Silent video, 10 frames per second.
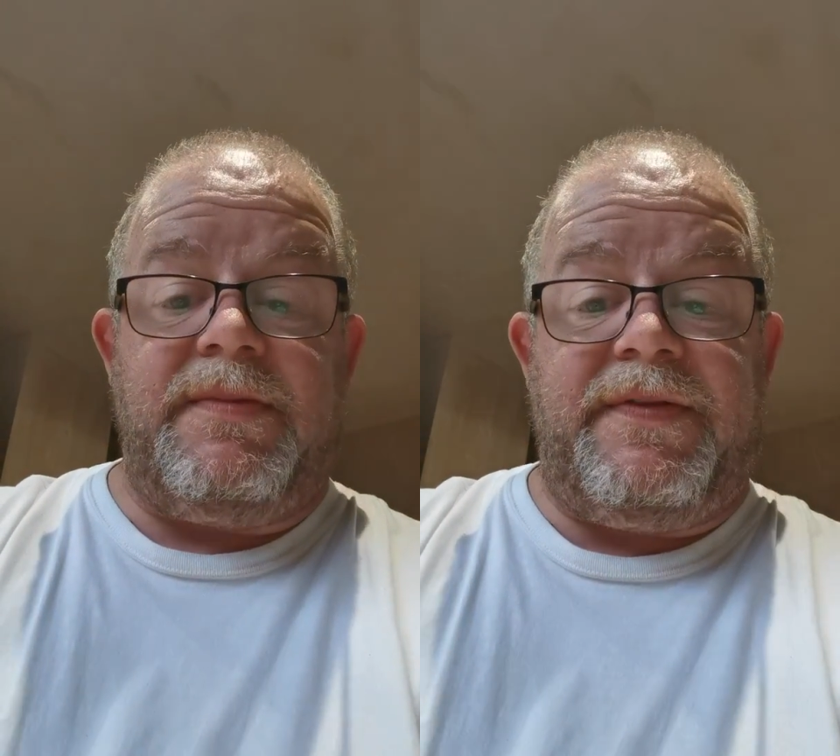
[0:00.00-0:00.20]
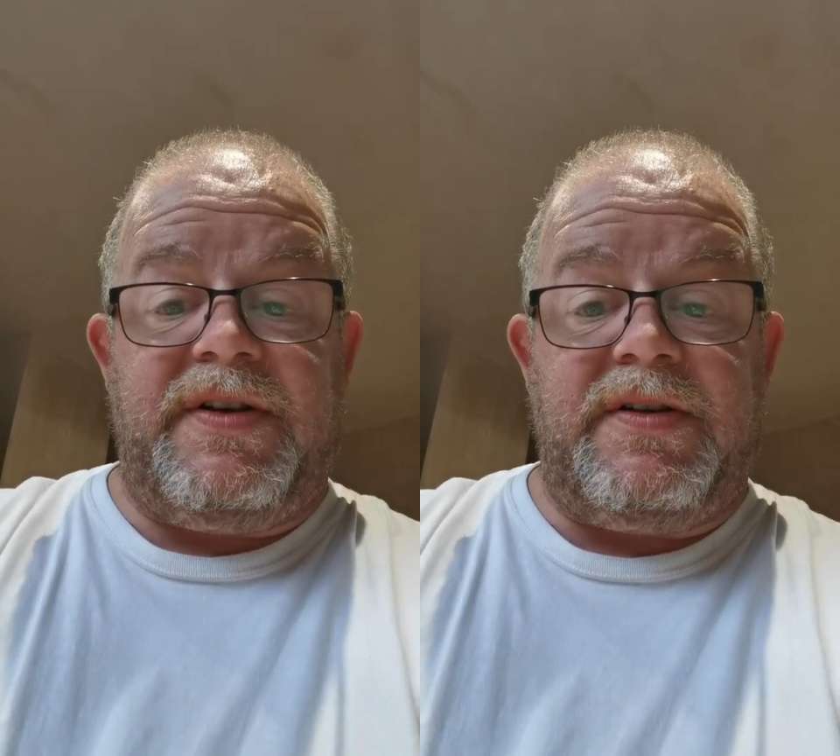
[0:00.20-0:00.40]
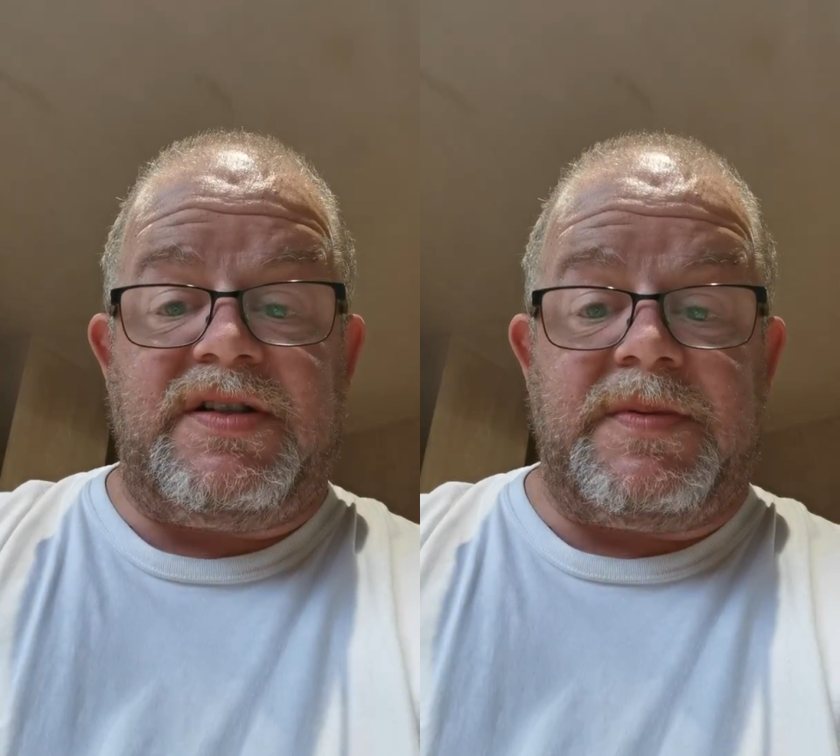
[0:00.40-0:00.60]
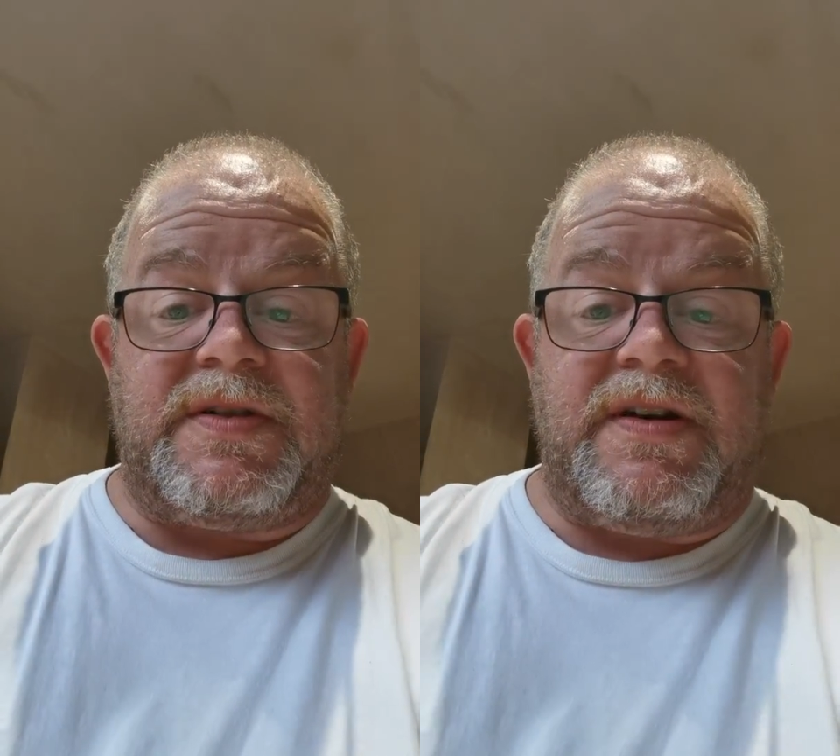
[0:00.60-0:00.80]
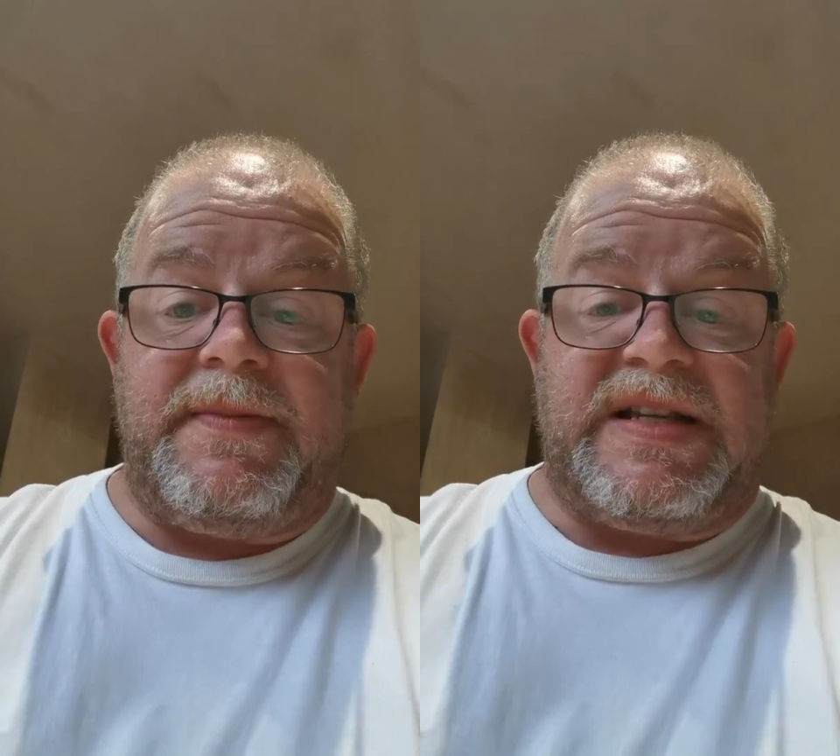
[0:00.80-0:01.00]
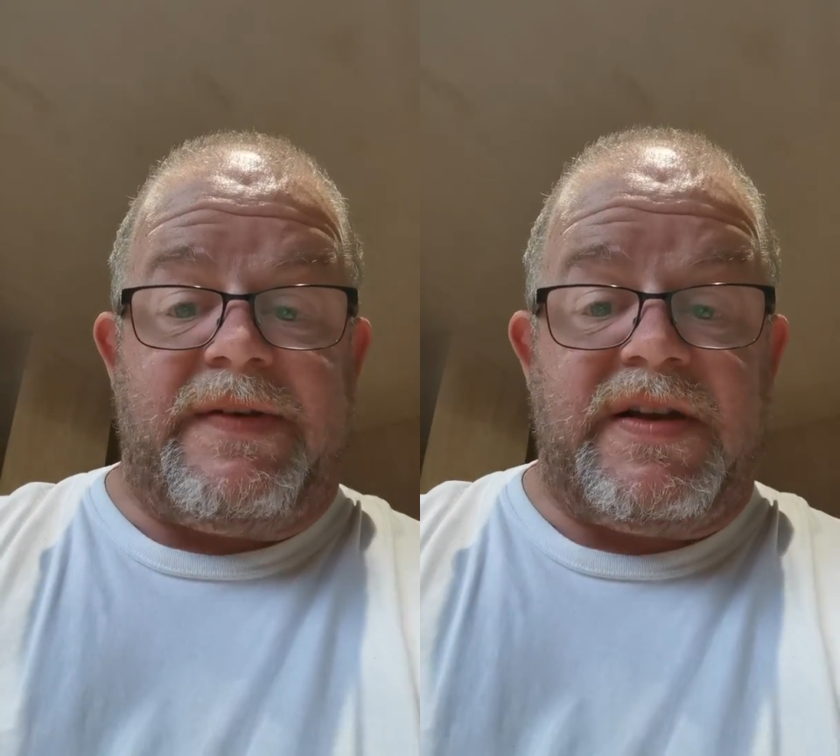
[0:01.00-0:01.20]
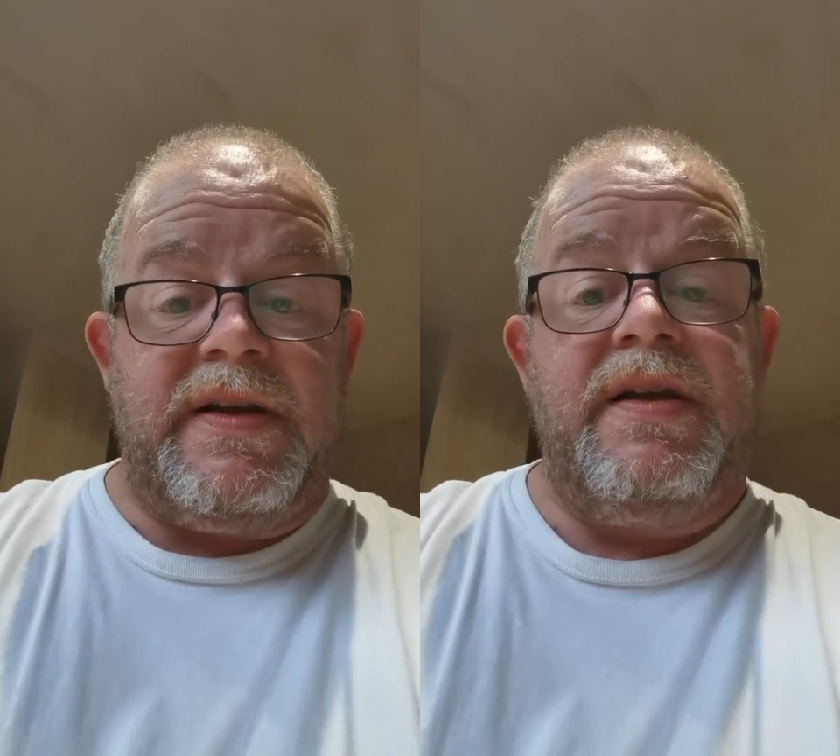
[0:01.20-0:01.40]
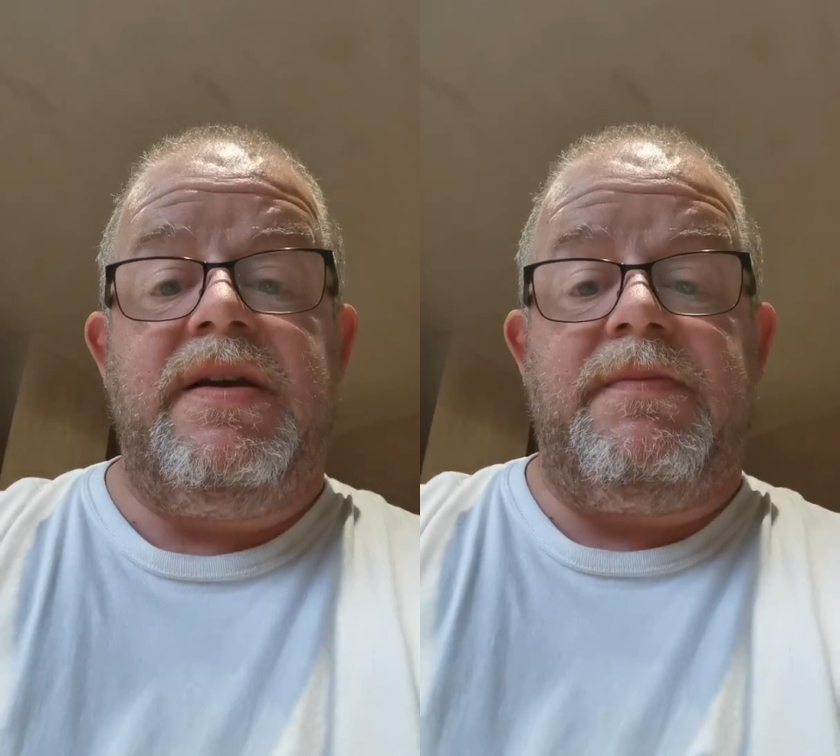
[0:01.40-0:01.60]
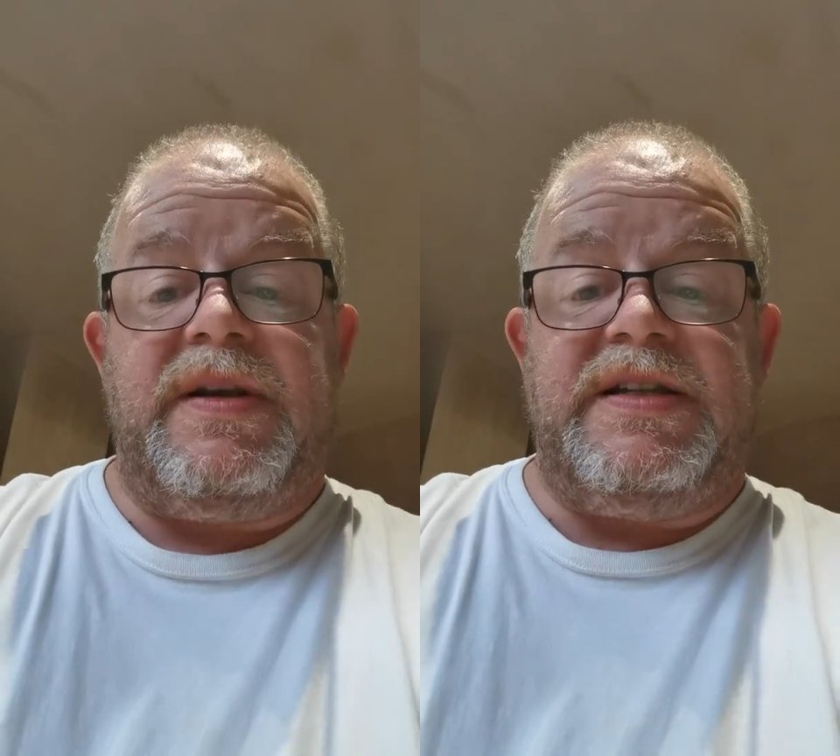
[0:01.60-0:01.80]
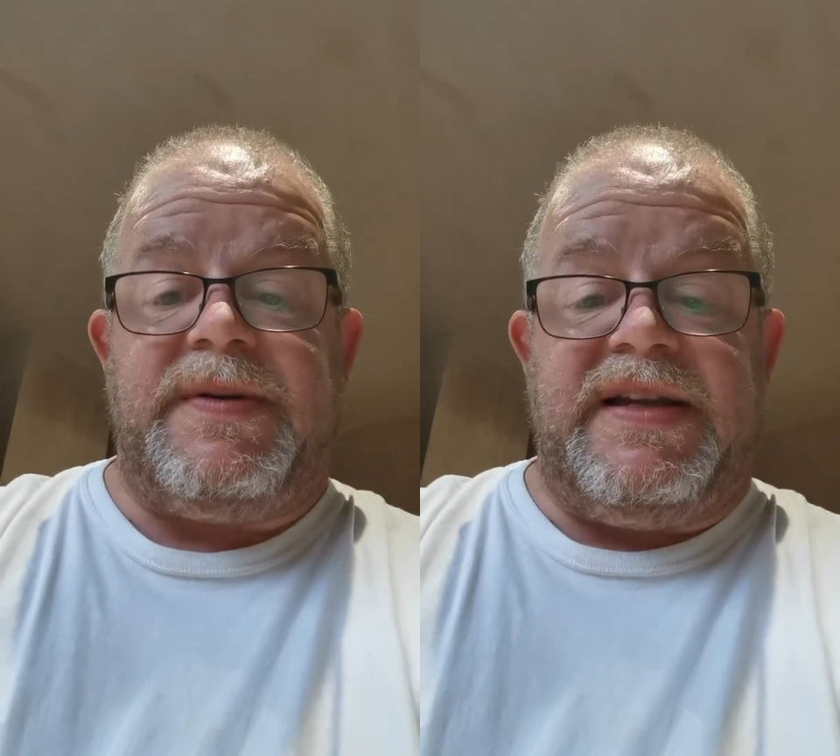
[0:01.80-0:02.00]
But if you do subscribe as ever,
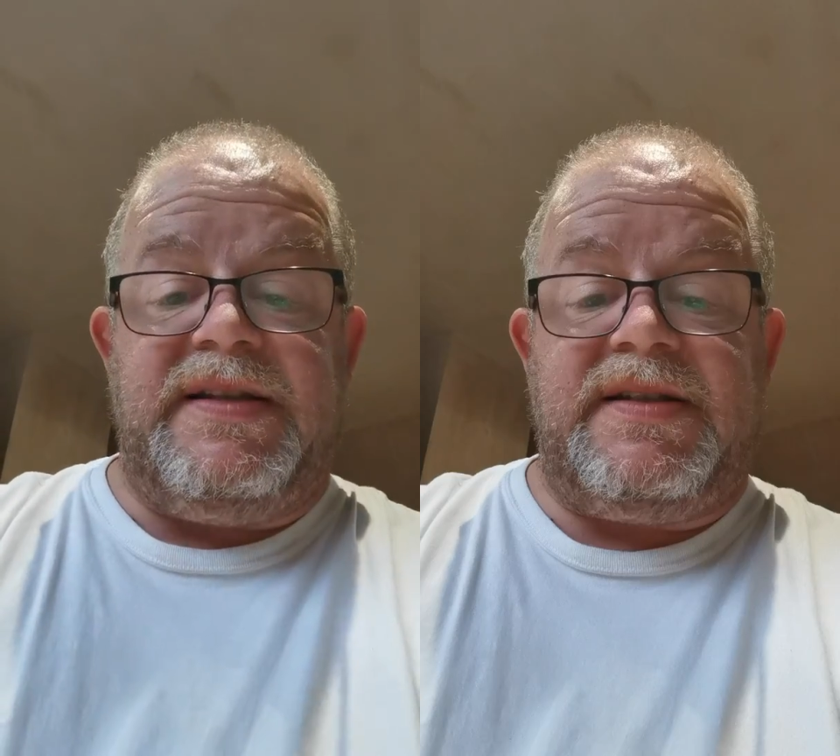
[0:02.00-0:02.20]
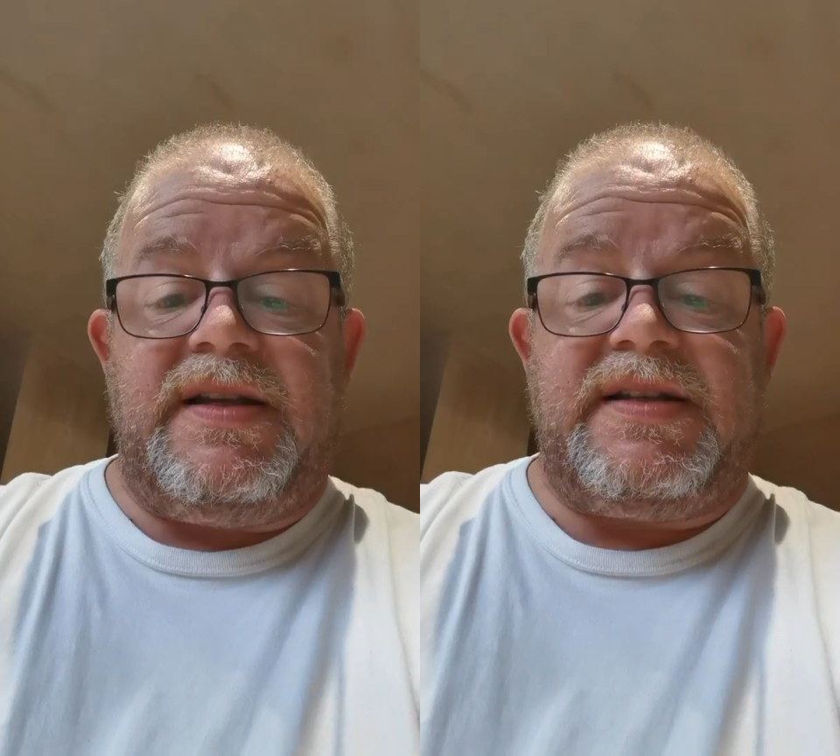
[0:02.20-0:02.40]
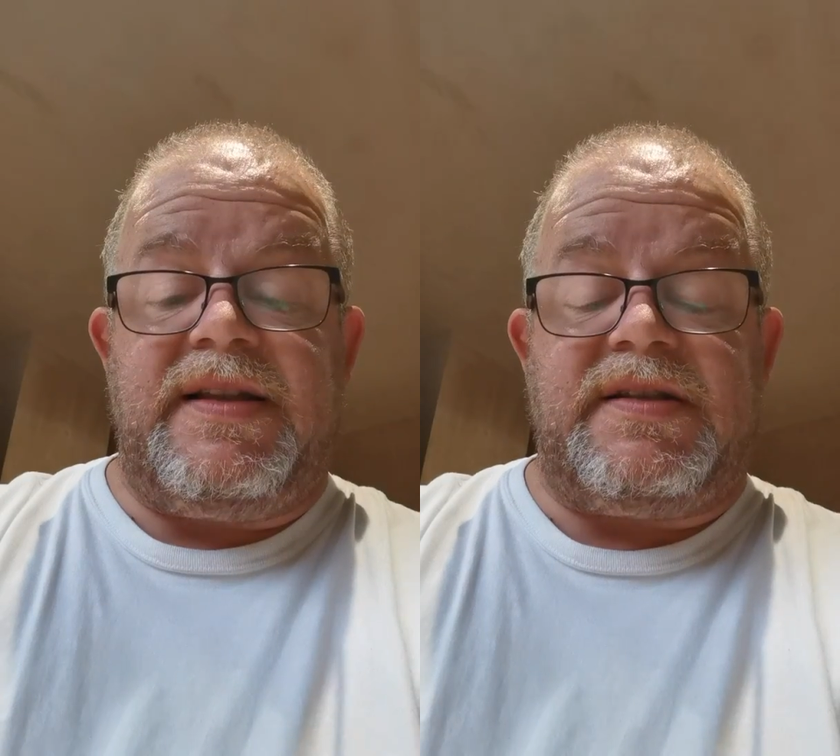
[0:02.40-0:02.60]
please take